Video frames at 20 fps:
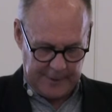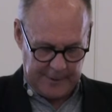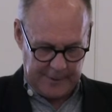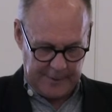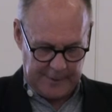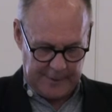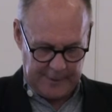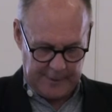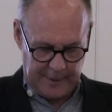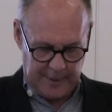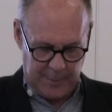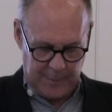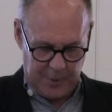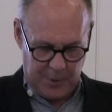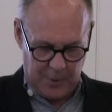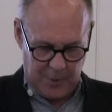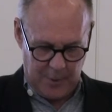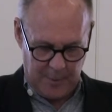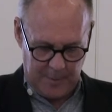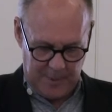This is a
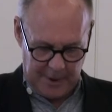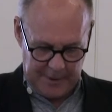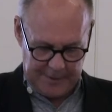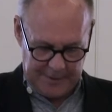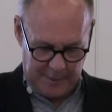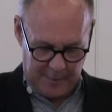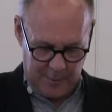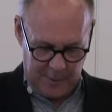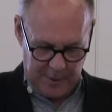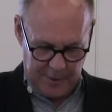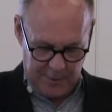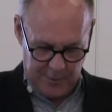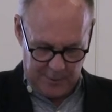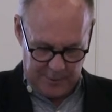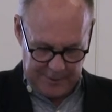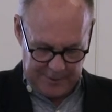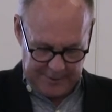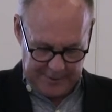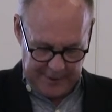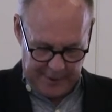poem by someone
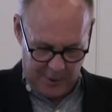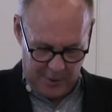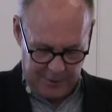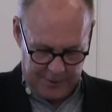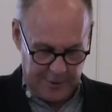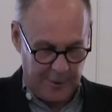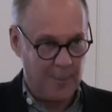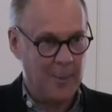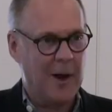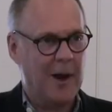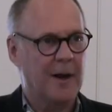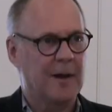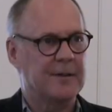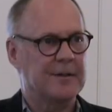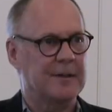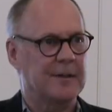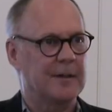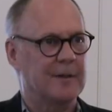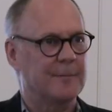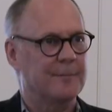who is dear to the
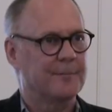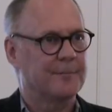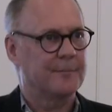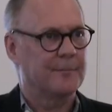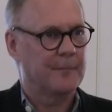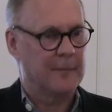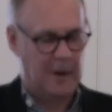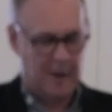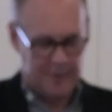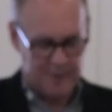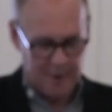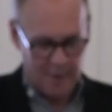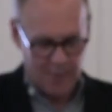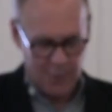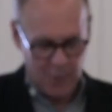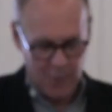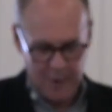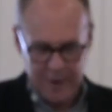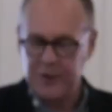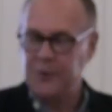magazine,
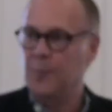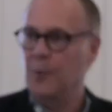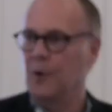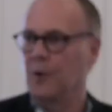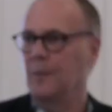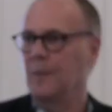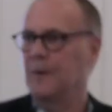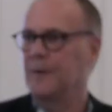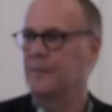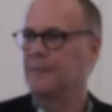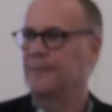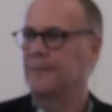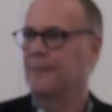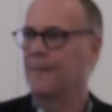W.S. Merwin,